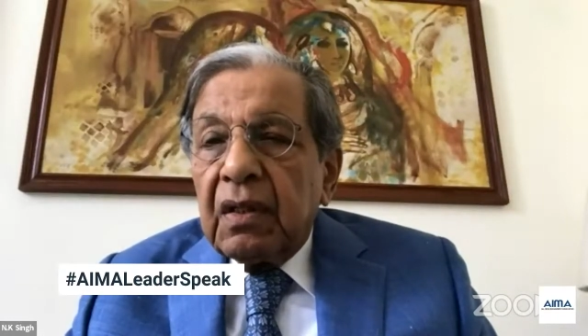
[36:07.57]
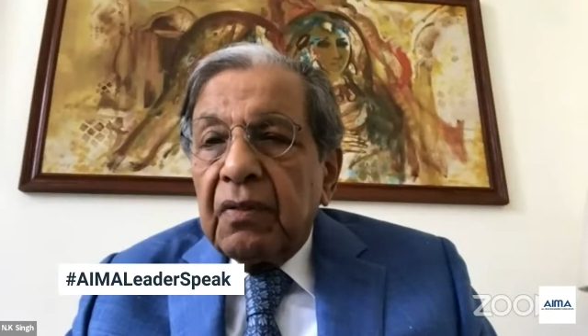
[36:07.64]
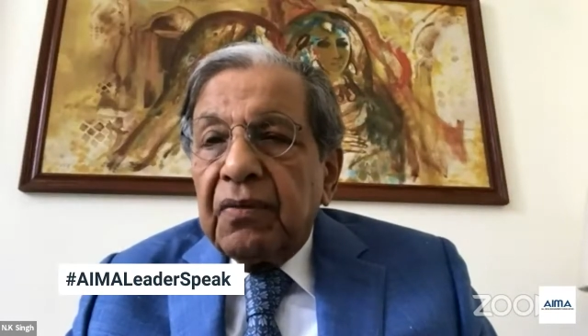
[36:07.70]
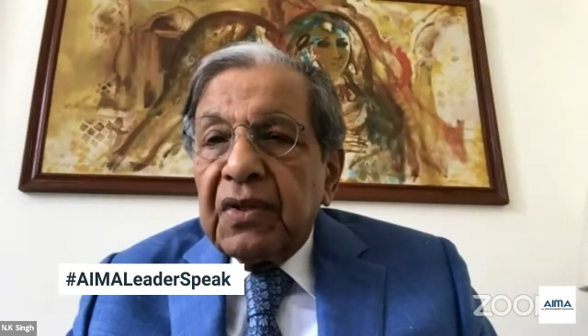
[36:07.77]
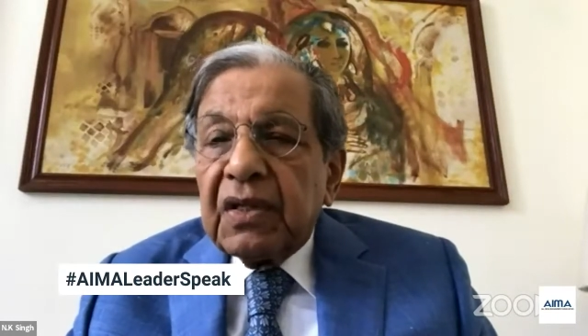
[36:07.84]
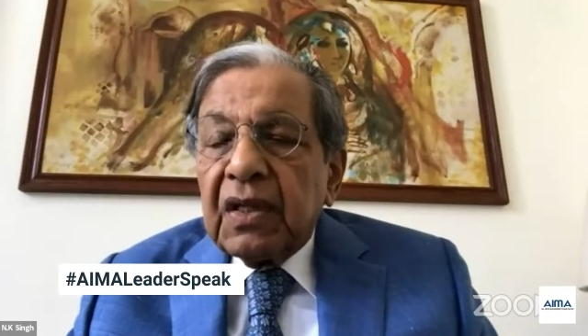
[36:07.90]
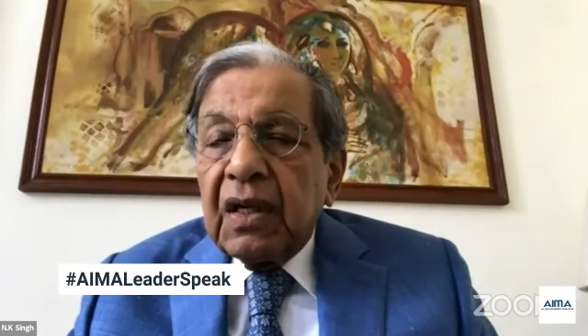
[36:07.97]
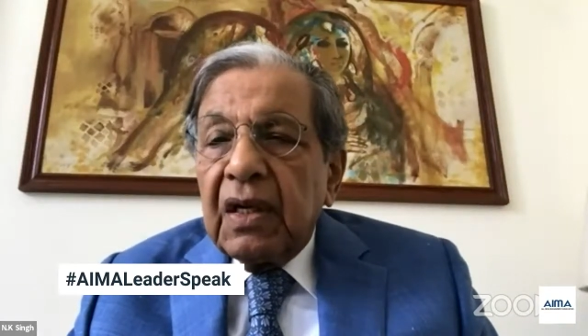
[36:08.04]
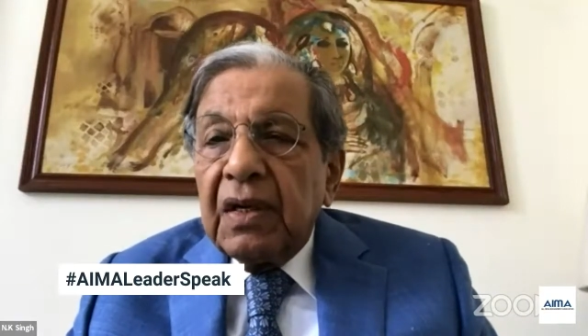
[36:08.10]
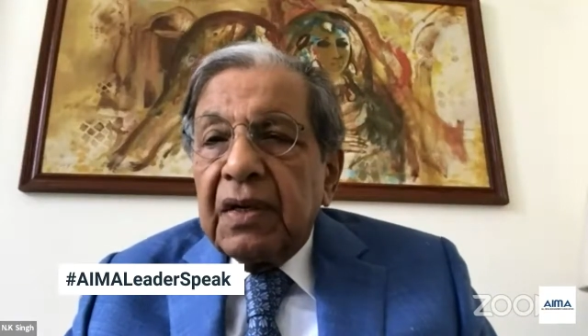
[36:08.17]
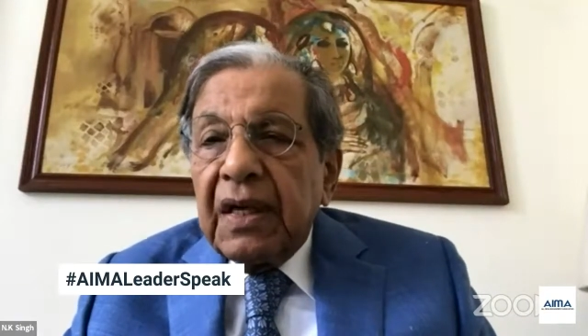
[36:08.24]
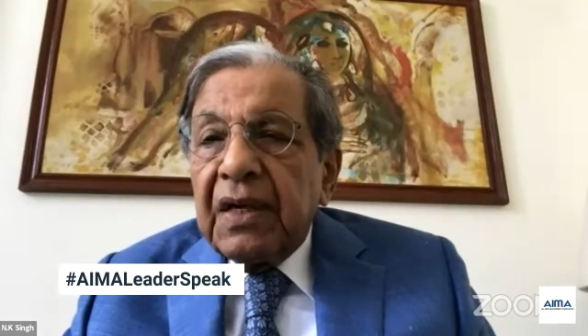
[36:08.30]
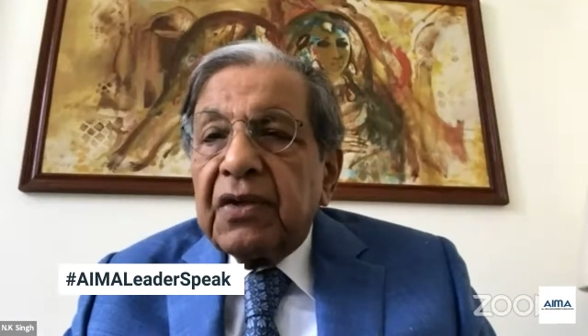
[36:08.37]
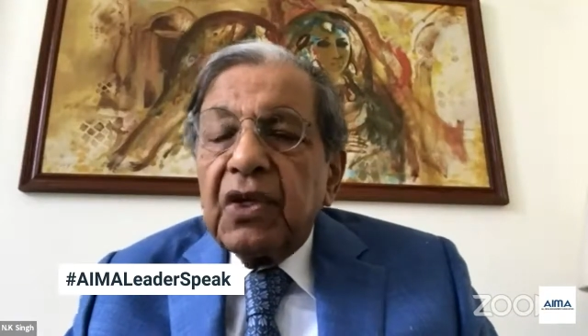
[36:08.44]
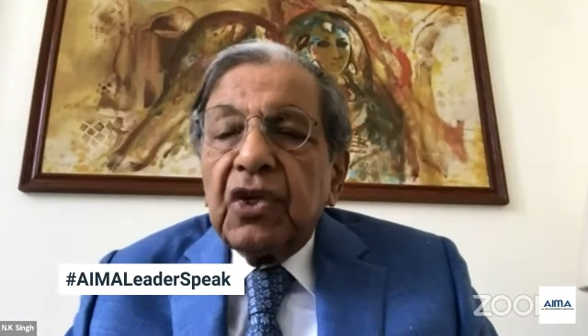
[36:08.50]
fiscal and
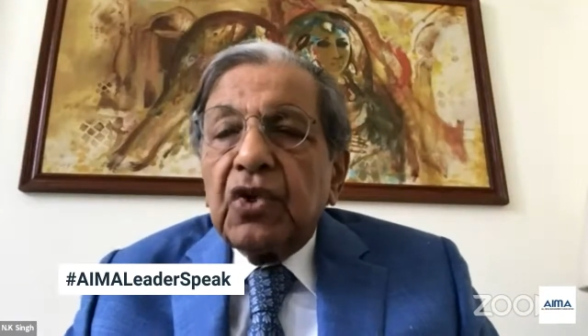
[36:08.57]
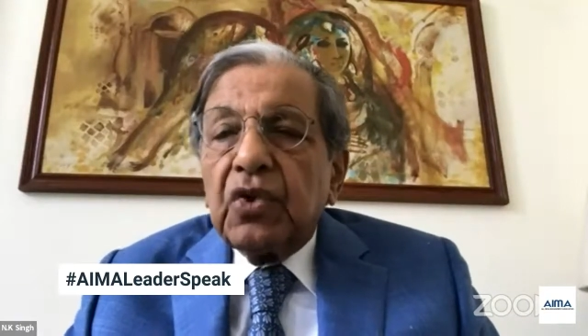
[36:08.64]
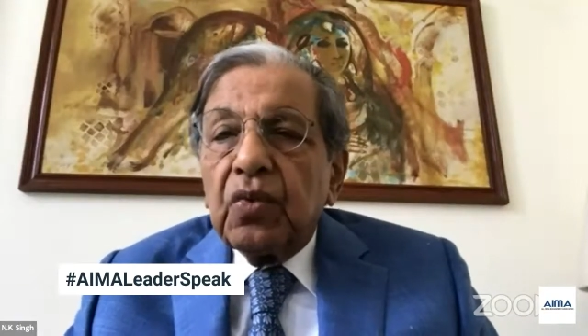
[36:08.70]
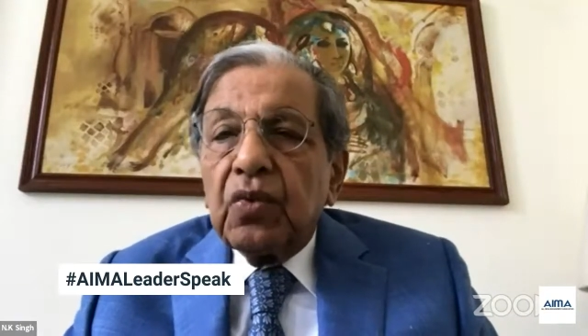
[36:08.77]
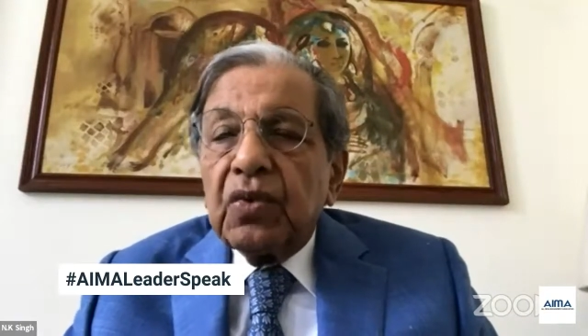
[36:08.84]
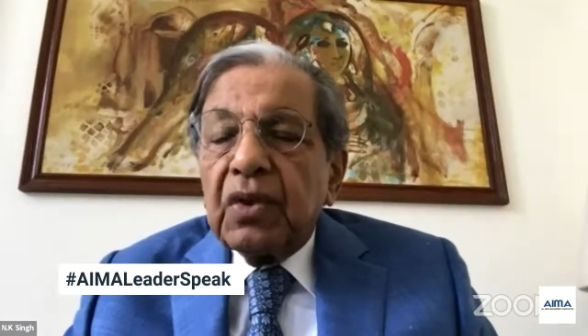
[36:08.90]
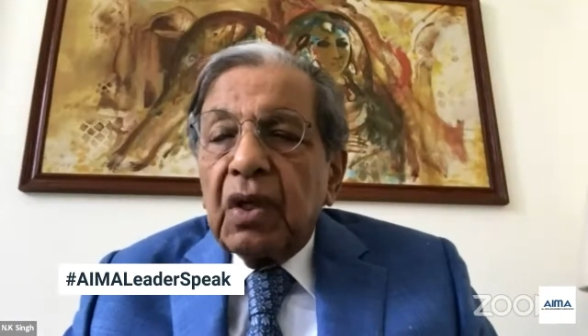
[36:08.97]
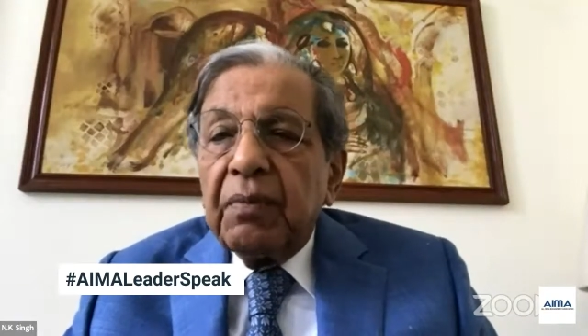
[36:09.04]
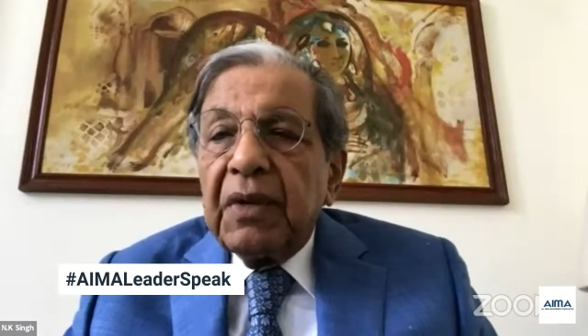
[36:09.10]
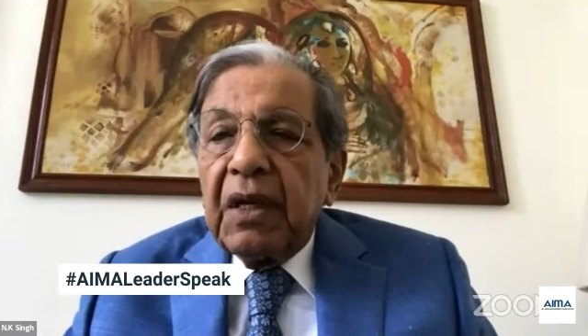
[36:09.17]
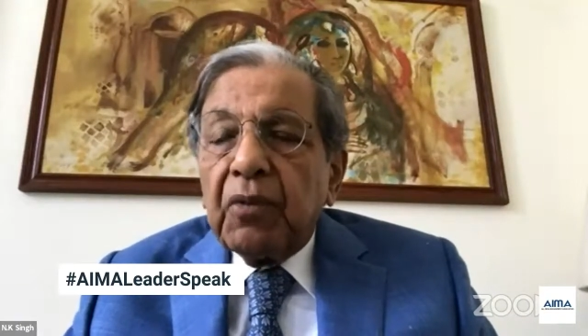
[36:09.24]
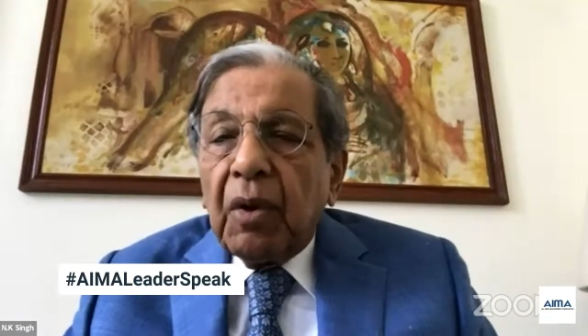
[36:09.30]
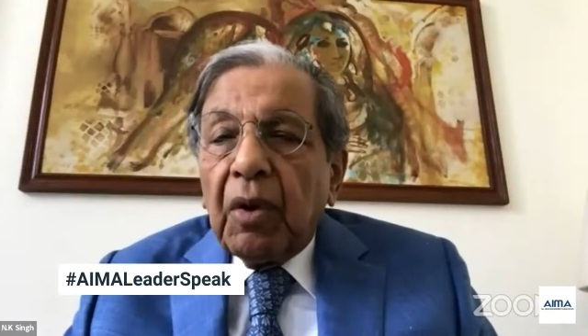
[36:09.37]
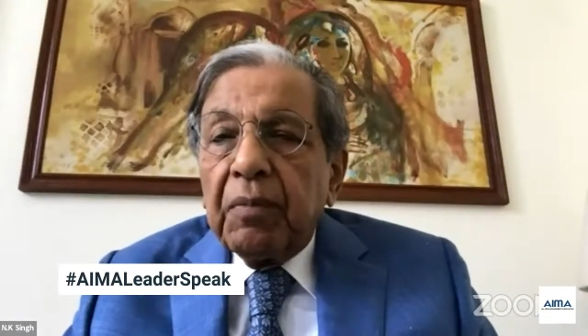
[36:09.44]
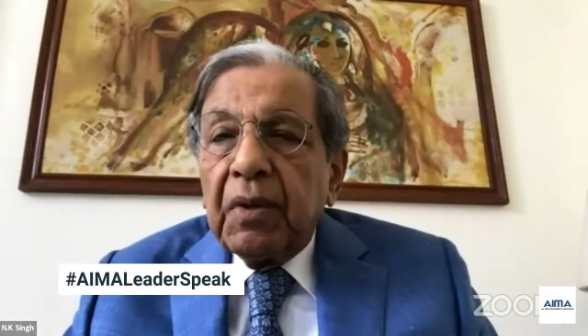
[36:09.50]
debt issues remain
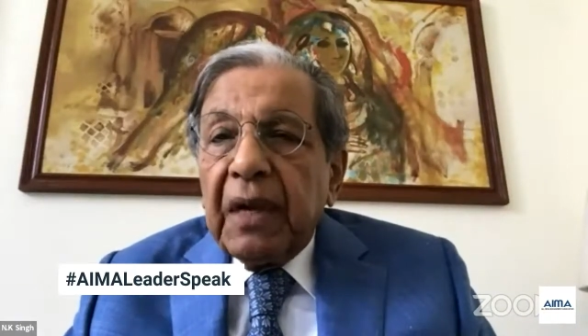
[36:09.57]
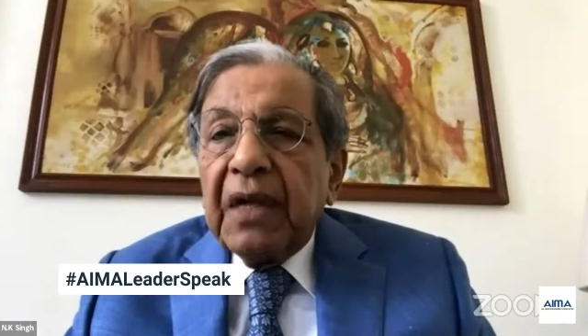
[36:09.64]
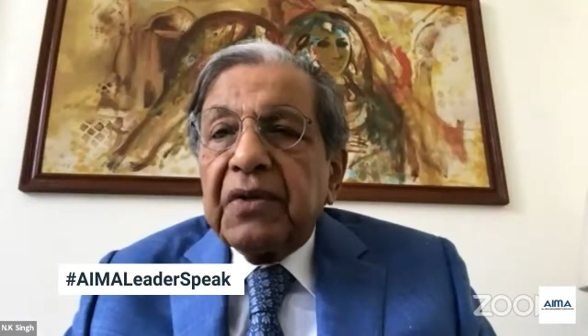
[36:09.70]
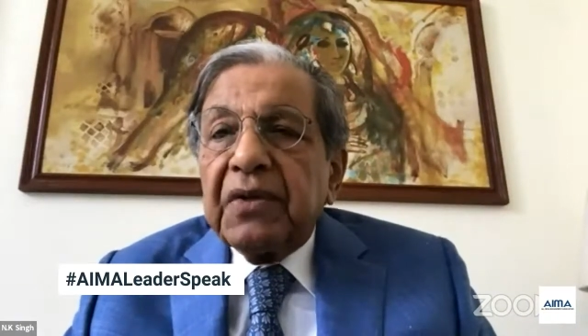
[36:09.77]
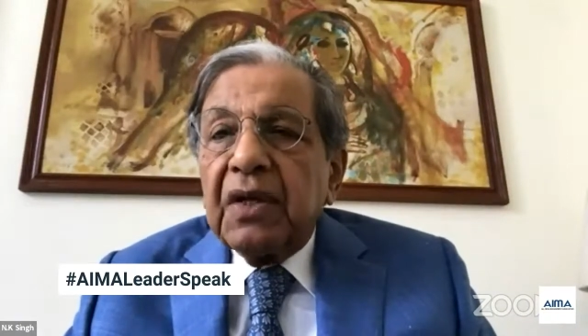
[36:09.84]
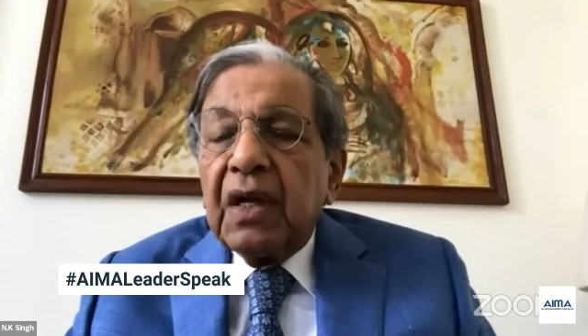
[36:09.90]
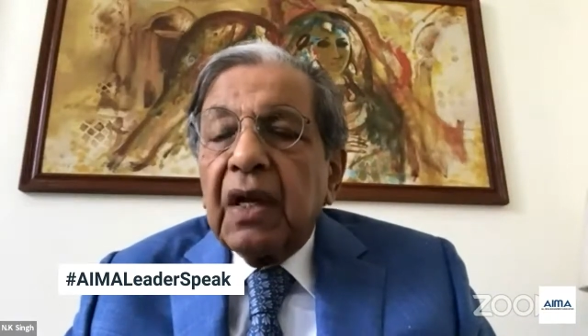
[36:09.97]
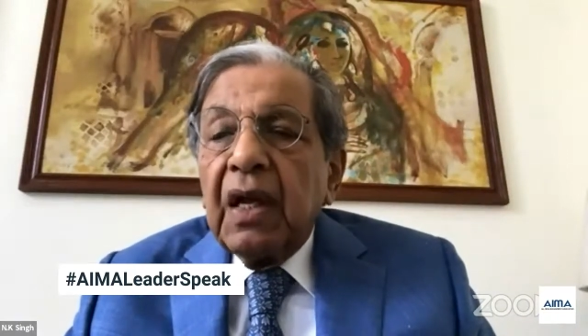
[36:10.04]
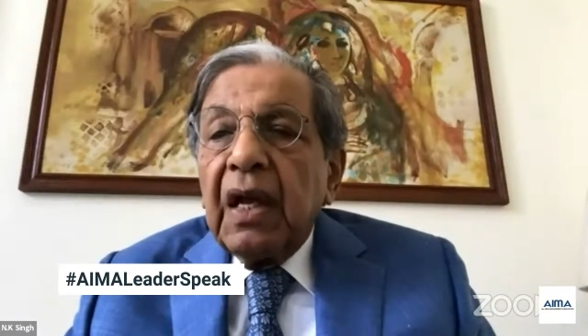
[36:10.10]
problematic.